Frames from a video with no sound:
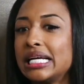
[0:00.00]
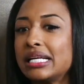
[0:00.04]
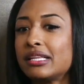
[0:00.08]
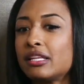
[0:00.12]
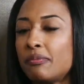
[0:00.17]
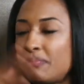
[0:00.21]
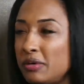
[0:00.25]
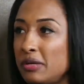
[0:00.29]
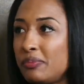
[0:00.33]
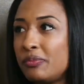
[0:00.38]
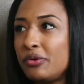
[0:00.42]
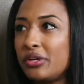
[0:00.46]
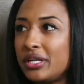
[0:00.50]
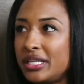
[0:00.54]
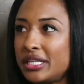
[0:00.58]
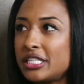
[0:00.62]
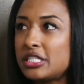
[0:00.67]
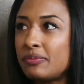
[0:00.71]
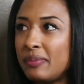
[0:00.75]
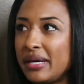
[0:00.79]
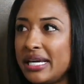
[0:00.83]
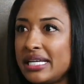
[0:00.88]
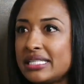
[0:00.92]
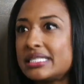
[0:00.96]
the people in the
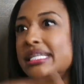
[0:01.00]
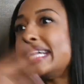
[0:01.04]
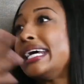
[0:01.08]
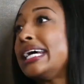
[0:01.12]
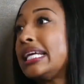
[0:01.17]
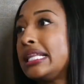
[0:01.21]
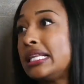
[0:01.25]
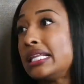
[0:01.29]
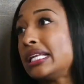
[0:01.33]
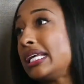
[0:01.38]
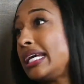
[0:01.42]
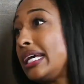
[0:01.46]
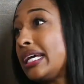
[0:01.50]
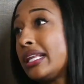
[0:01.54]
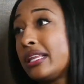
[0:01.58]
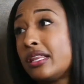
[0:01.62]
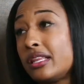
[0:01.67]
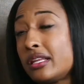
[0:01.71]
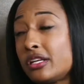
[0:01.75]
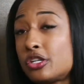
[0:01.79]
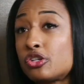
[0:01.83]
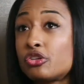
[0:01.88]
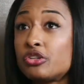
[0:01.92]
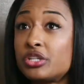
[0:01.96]
space and the
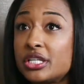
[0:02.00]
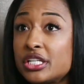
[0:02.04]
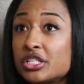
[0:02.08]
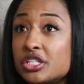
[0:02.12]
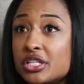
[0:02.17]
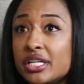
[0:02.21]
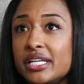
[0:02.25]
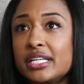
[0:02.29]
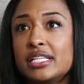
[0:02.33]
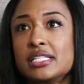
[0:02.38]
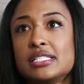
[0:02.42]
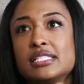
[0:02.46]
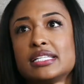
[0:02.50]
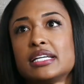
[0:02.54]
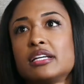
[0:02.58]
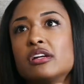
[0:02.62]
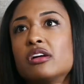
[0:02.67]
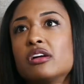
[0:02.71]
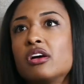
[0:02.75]
traditions and